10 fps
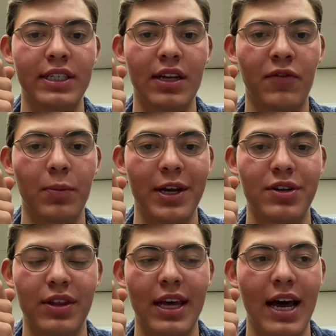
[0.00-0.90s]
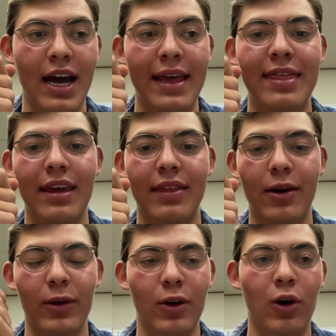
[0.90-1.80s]
information that I think
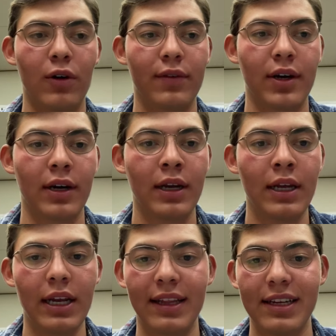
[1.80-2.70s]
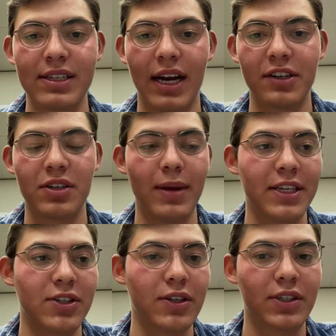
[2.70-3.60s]
that we go over in the entire
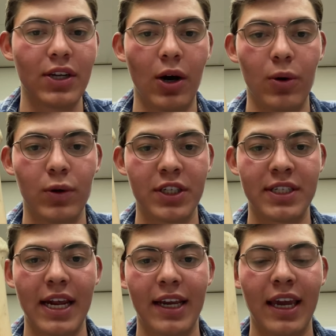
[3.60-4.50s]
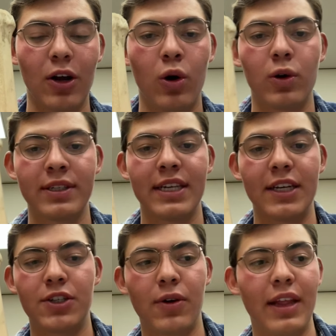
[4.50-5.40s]
semester. So we'll just dedicate a whole
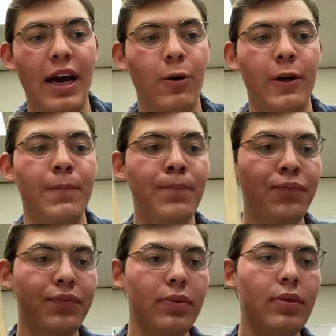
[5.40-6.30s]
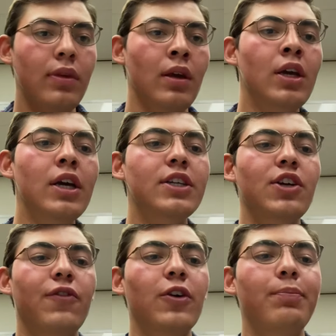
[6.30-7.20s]
slideshow to that one.
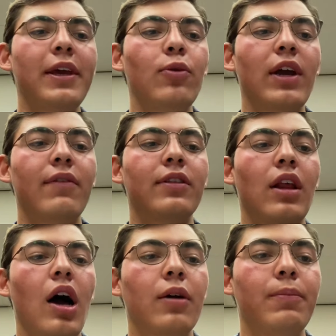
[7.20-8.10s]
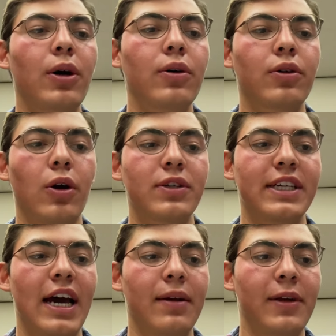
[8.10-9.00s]
So for B, we have long bone gross
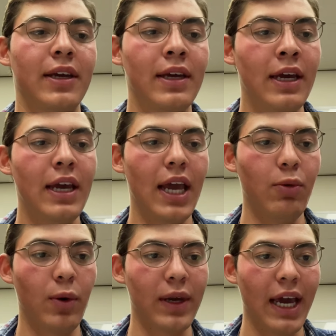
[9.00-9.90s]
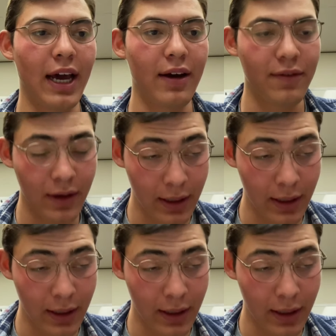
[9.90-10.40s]
anatomy. And what we have